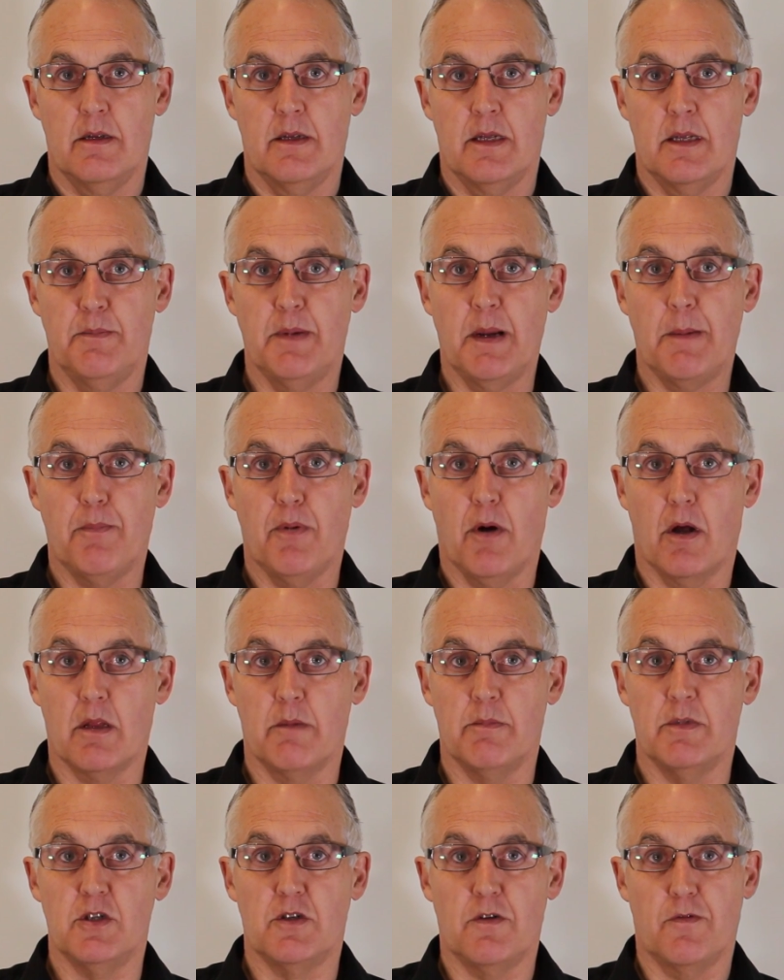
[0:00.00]
The big
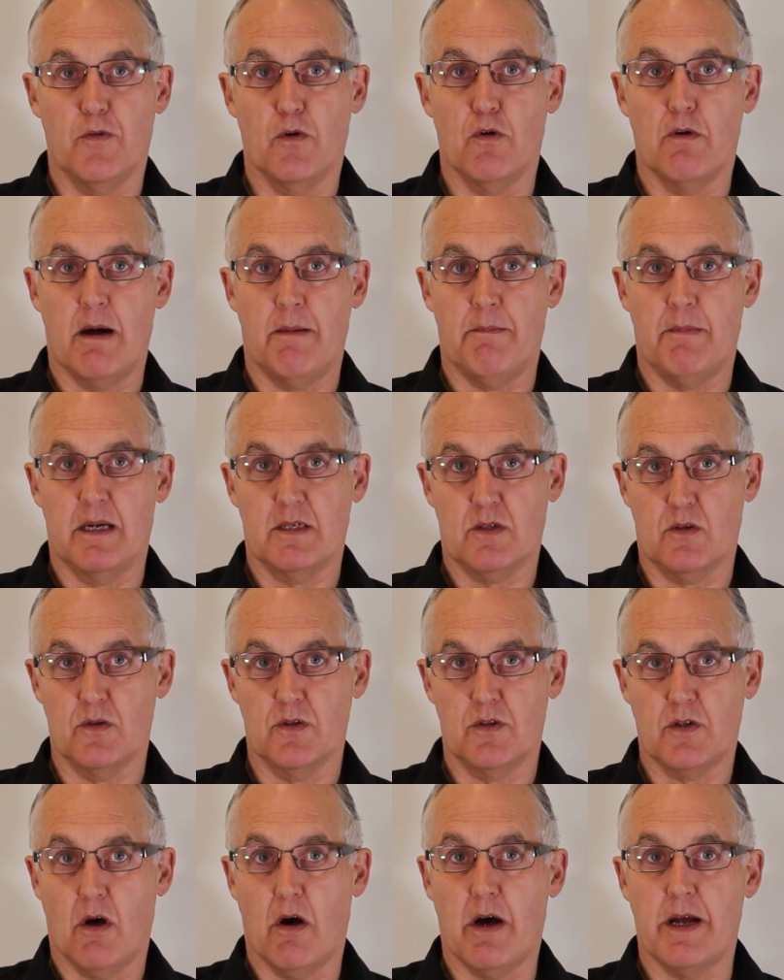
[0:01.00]
problem is your forearm muscles
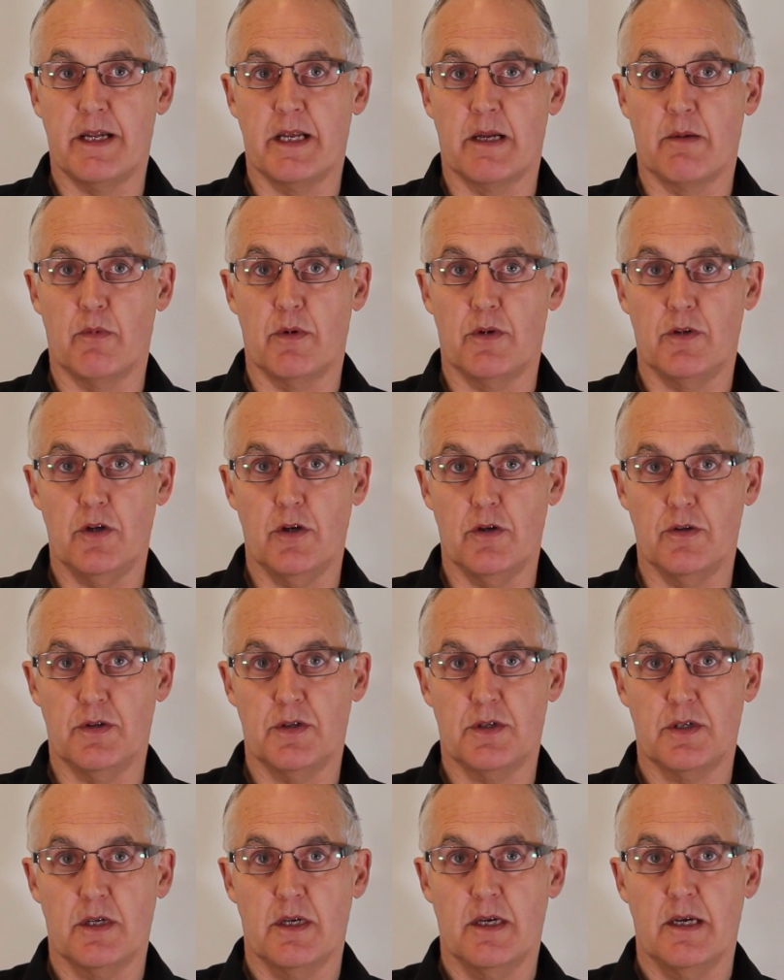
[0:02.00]
tightening with
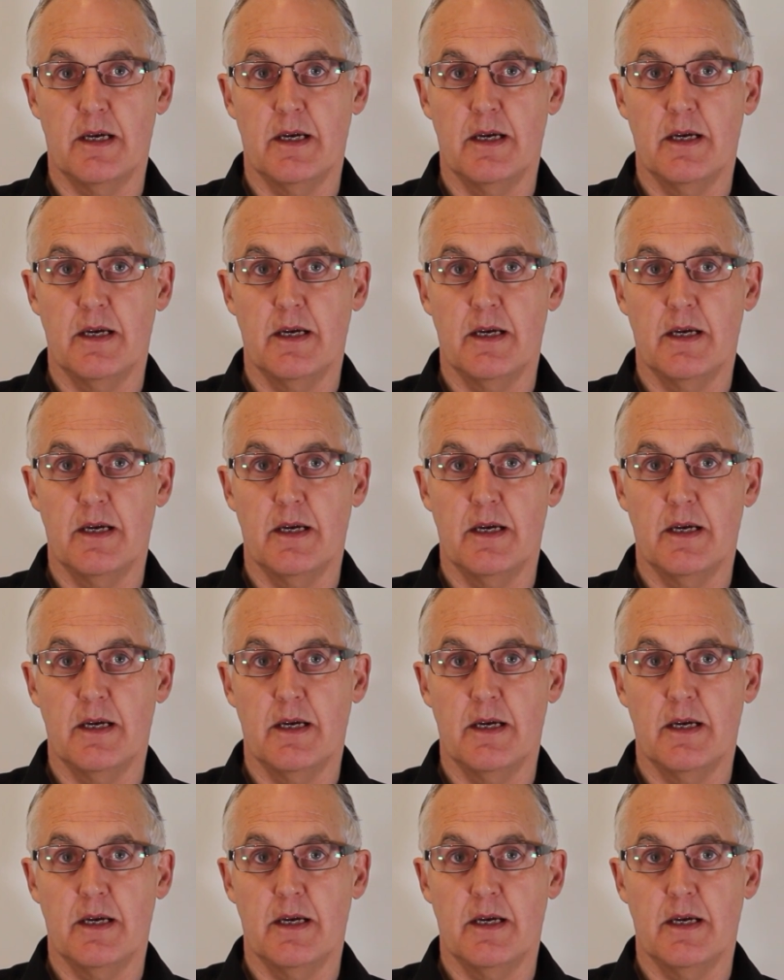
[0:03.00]
use.